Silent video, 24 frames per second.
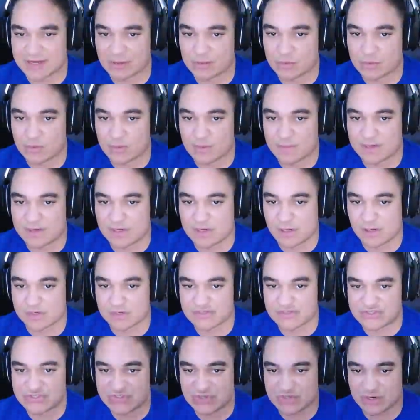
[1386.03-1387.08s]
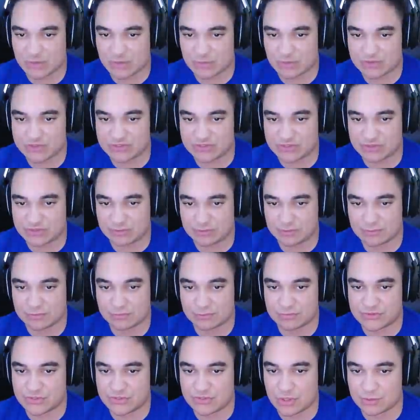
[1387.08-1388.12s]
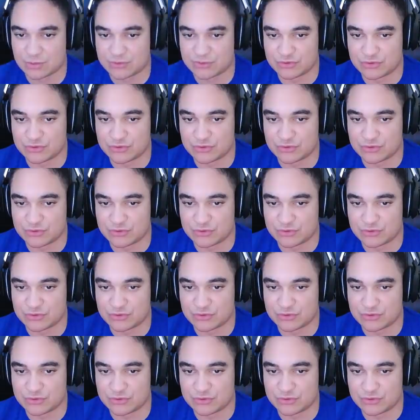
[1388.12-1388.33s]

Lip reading: on what my knowledges are, which is scope.